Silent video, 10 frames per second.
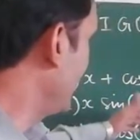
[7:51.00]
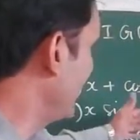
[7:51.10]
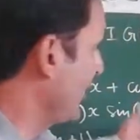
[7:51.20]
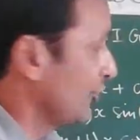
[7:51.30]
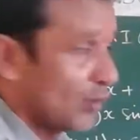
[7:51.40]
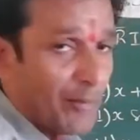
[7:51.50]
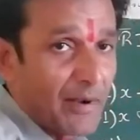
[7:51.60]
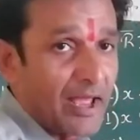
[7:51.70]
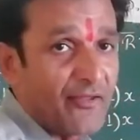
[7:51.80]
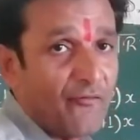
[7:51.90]
we have to
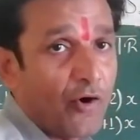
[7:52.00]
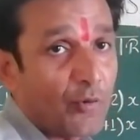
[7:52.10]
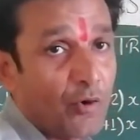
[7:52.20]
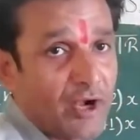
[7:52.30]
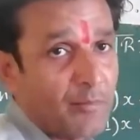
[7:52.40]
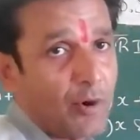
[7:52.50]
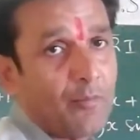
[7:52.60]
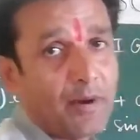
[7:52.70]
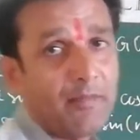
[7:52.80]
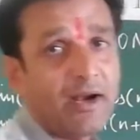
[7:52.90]
apply the formula in a
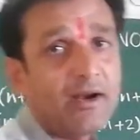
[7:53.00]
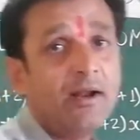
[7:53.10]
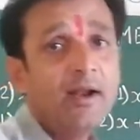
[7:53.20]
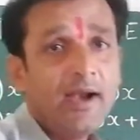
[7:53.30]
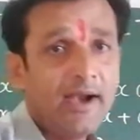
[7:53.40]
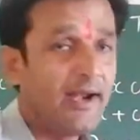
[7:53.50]
proper manner and